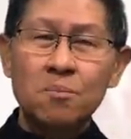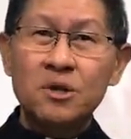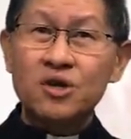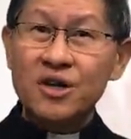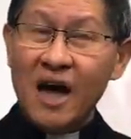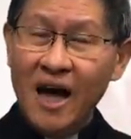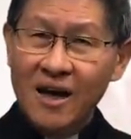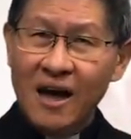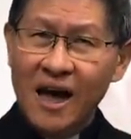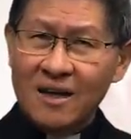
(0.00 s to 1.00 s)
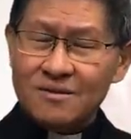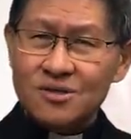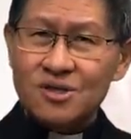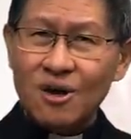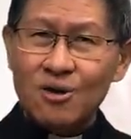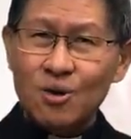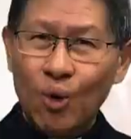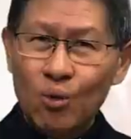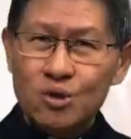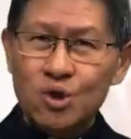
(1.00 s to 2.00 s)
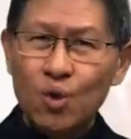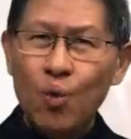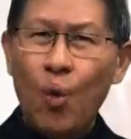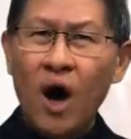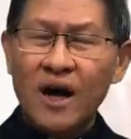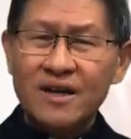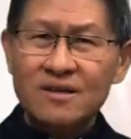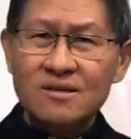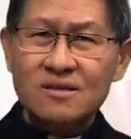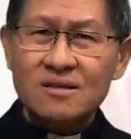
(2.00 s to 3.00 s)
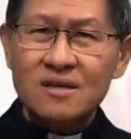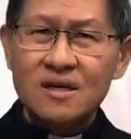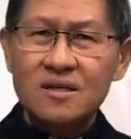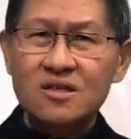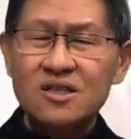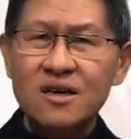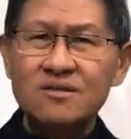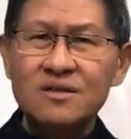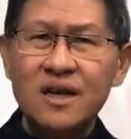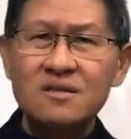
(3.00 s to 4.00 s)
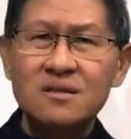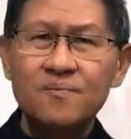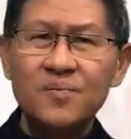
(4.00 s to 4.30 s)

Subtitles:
But her hands are also wise in the sense that